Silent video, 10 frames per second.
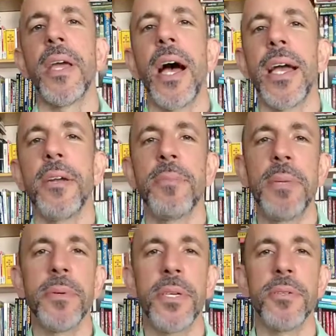I hear
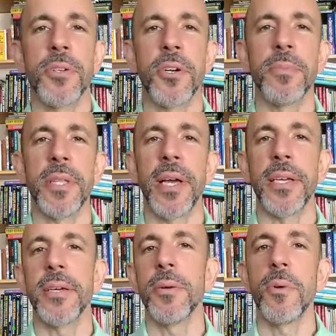people use terms
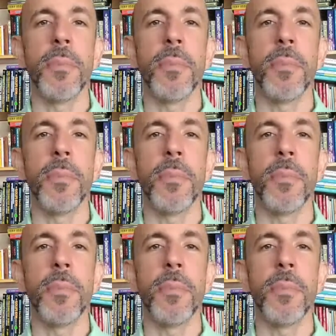like, well,